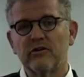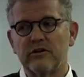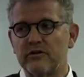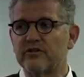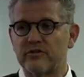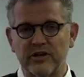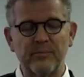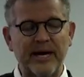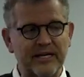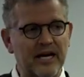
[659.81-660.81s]
He was a really
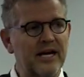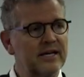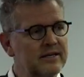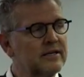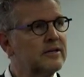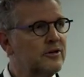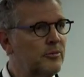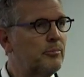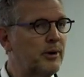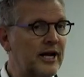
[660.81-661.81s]
bad guy.
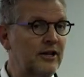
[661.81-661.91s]
But I